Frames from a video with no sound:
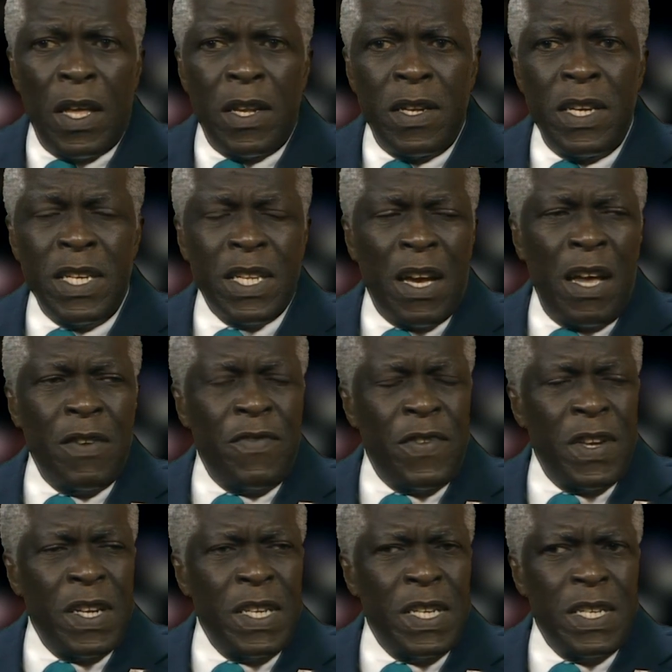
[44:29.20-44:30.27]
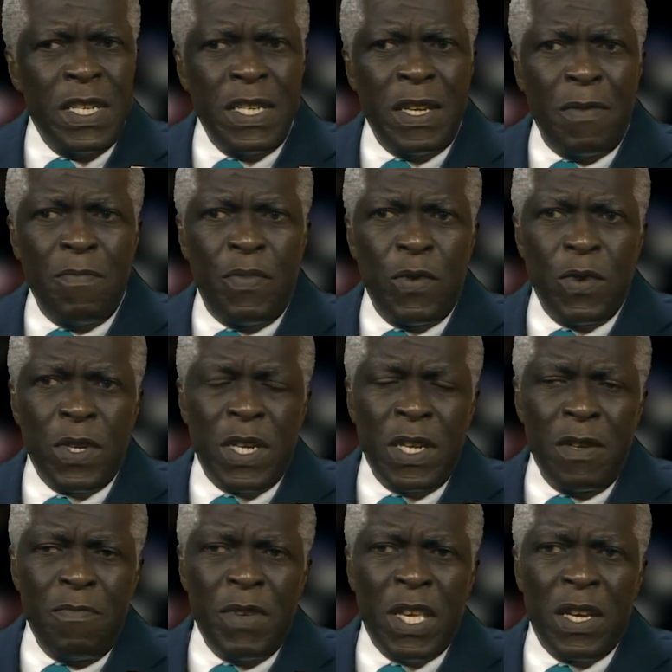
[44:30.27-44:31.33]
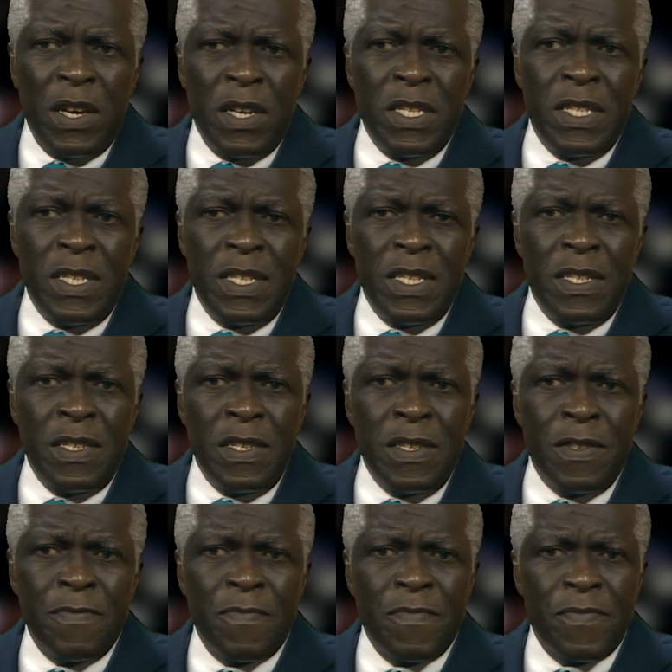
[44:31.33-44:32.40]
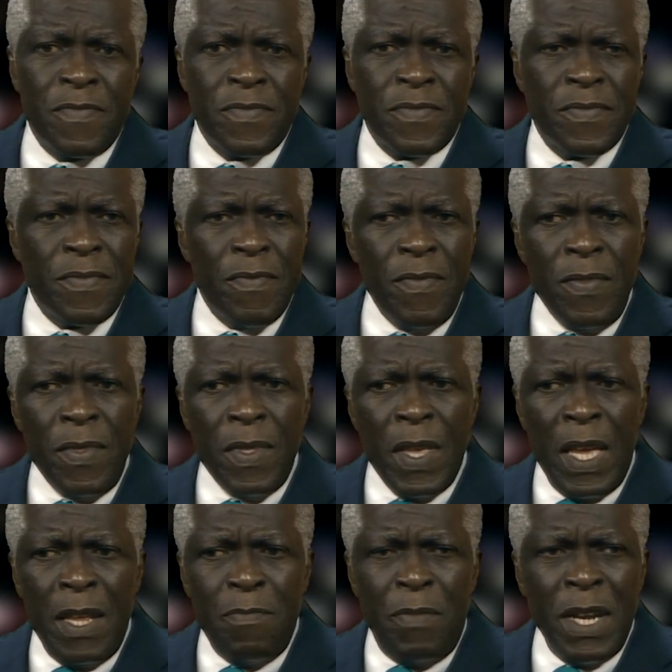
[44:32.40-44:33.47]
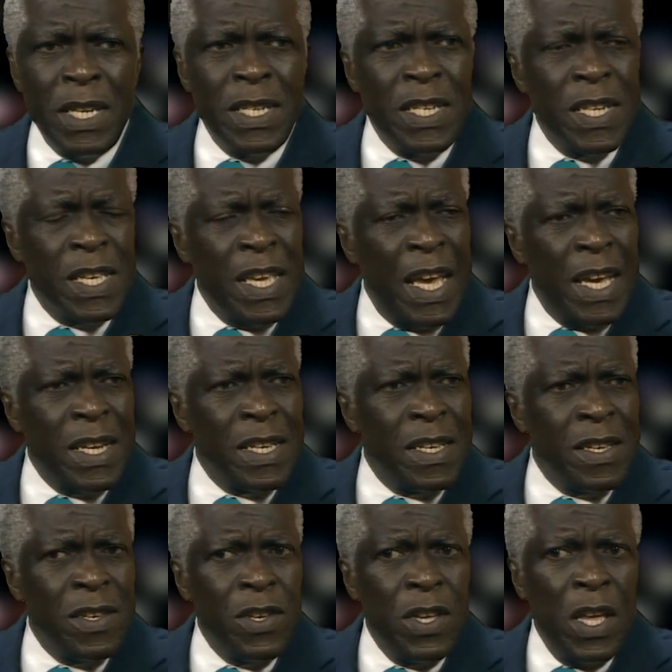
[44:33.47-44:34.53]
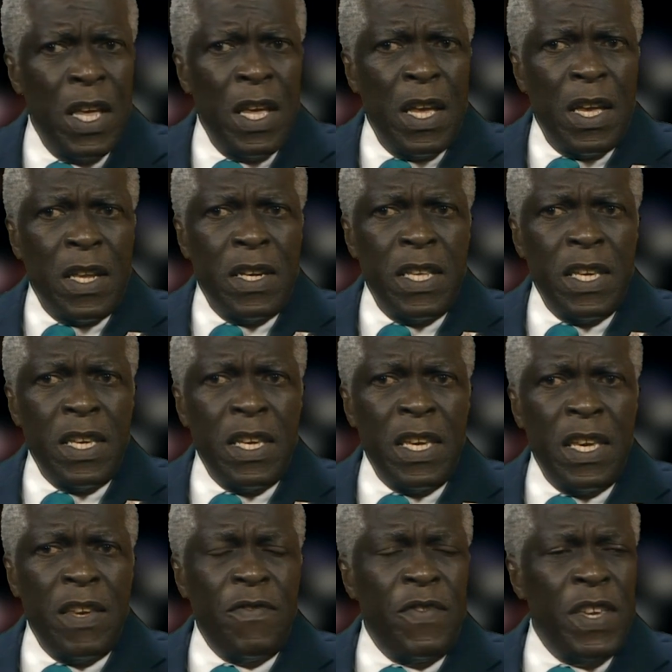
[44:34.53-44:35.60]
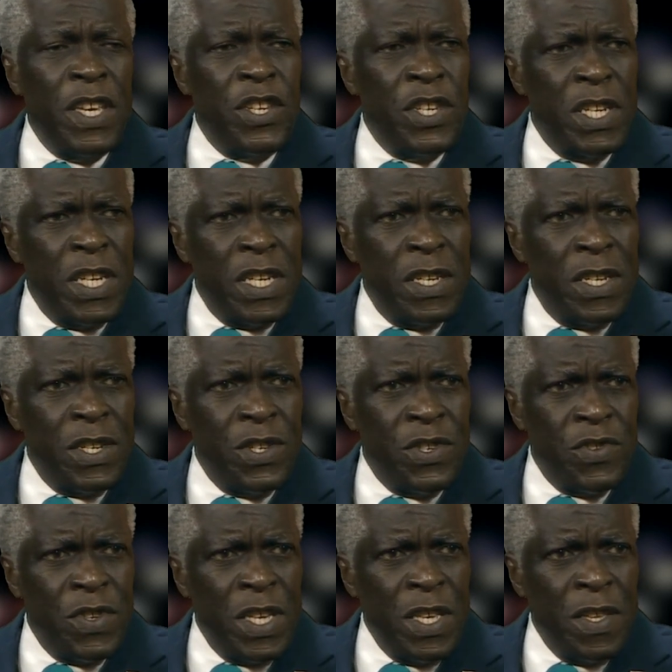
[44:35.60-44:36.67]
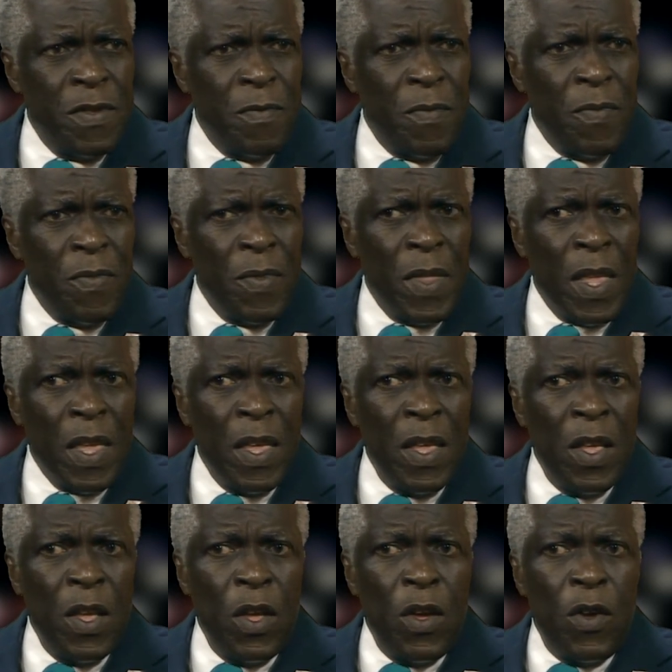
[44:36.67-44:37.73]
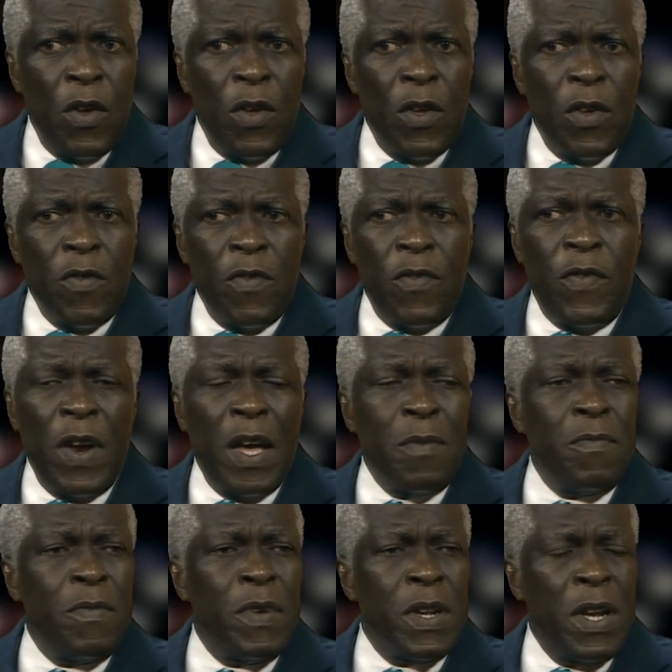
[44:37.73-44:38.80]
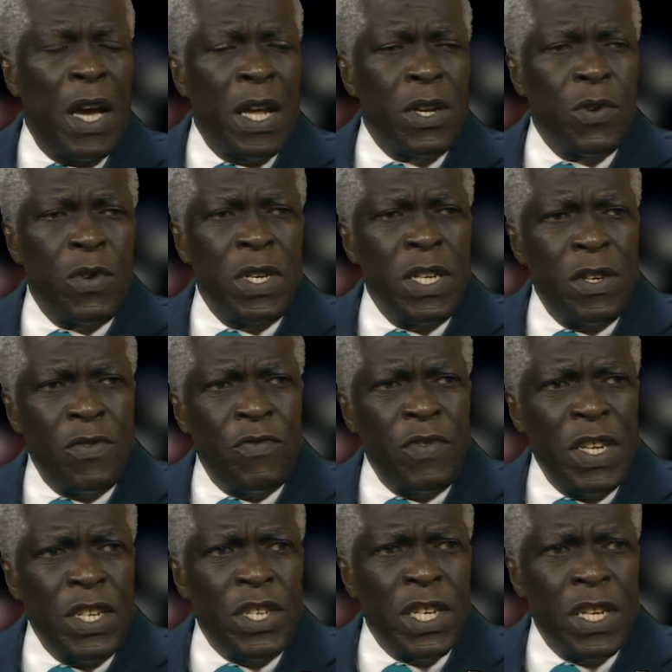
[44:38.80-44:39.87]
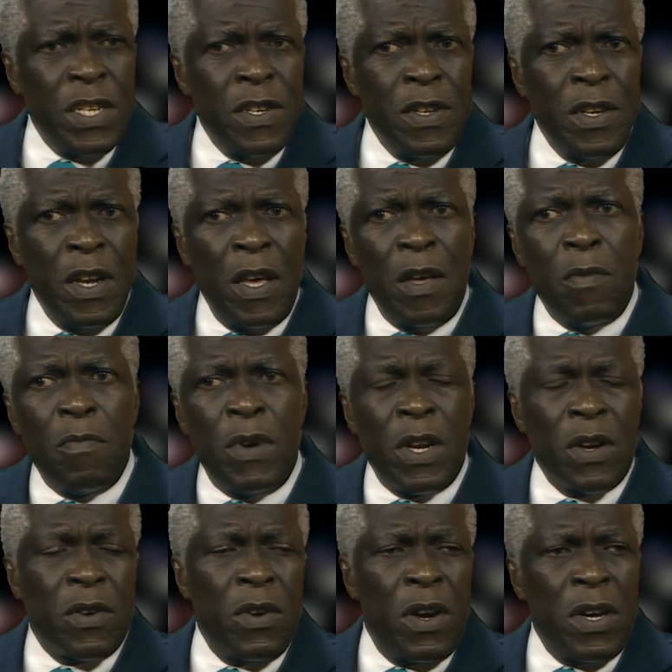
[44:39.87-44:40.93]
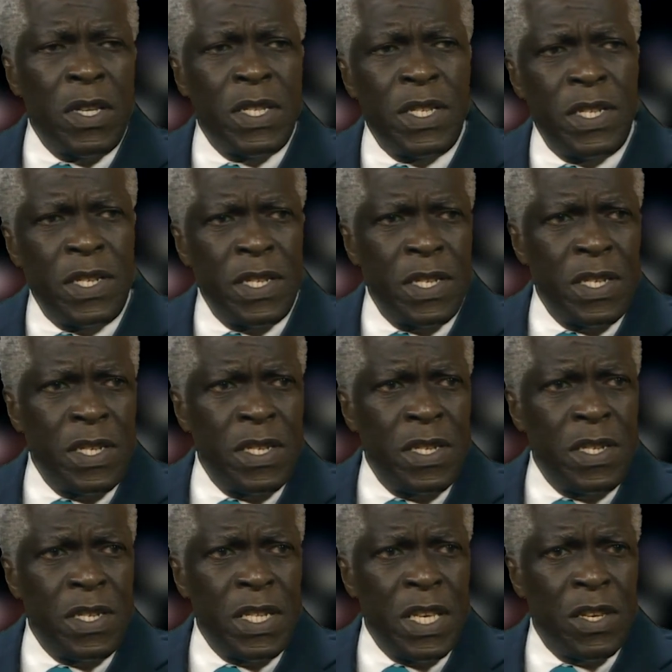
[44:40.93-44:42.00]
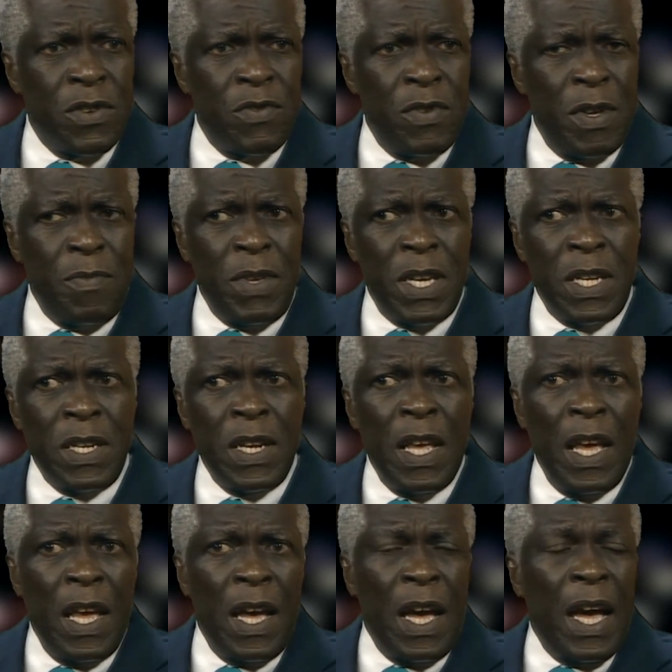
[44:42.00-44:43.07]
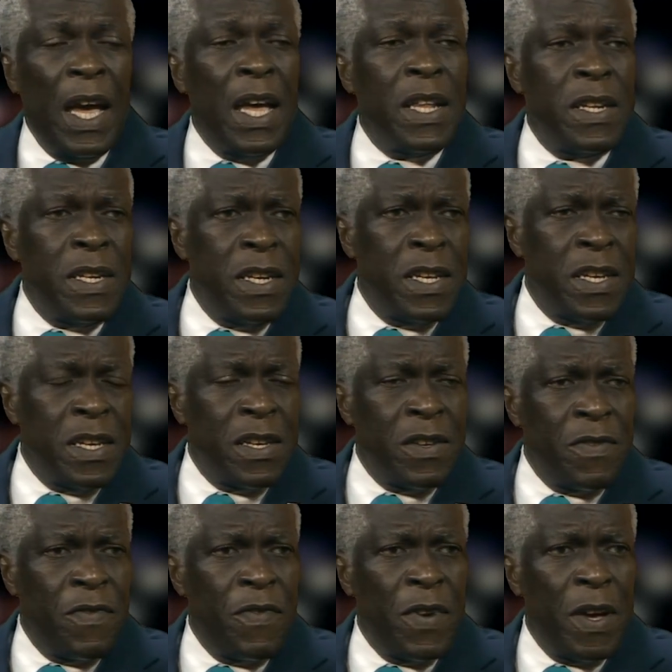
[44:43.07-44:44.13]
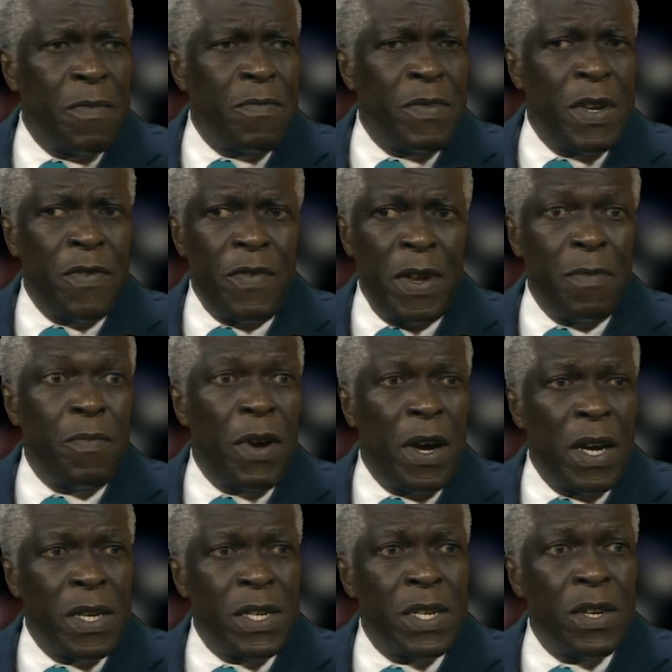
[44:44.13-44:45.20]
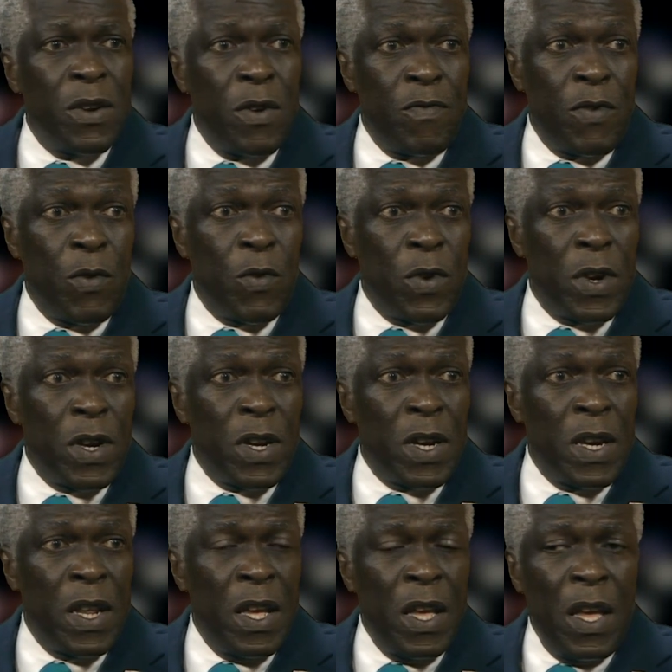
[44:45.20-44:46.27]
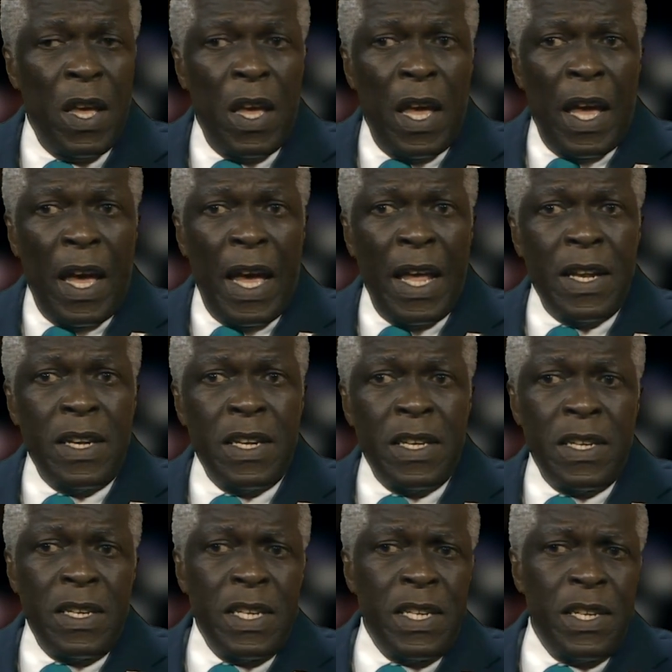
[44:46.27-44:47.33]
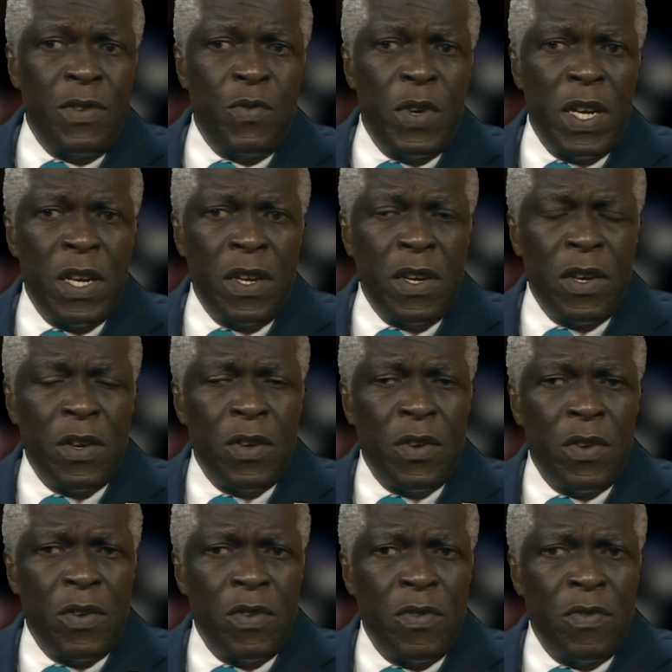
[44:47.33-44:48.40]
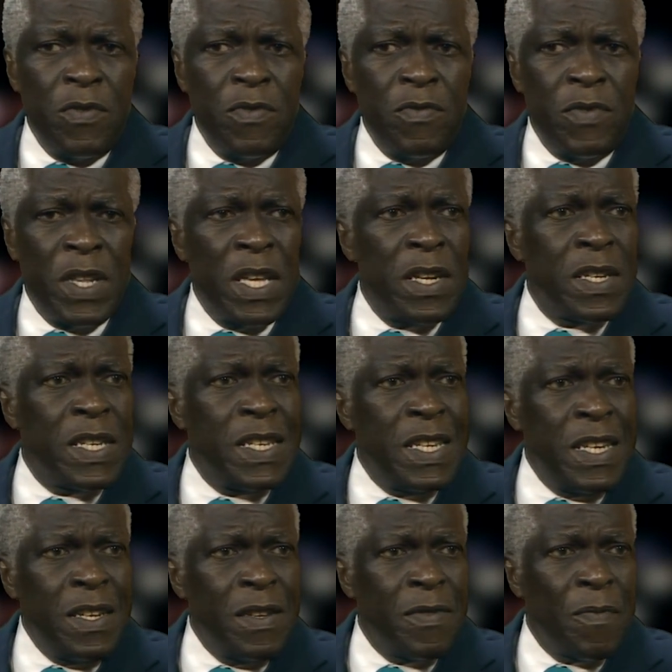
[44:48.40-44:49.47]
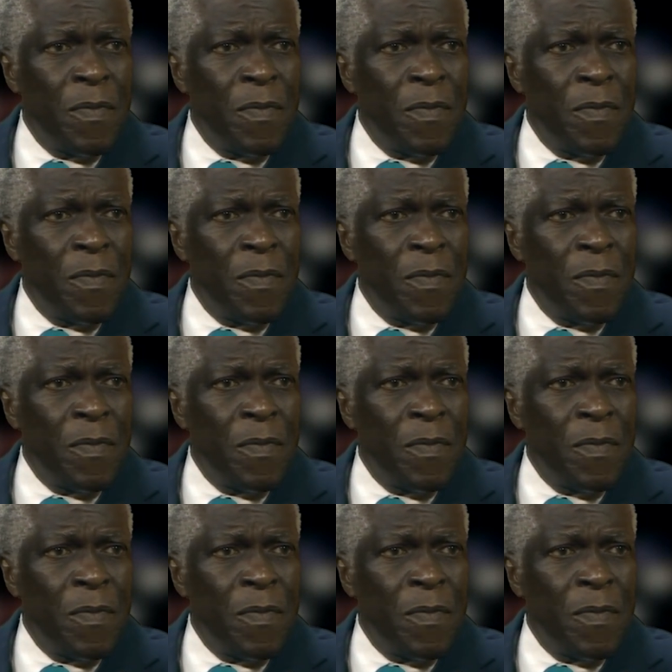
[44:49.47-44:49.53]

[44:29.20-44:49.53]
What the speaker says: This conference is important because it brings together the aviation industry from not only the region but across the Caribbean and from different parts of the world. And this is where they'll sit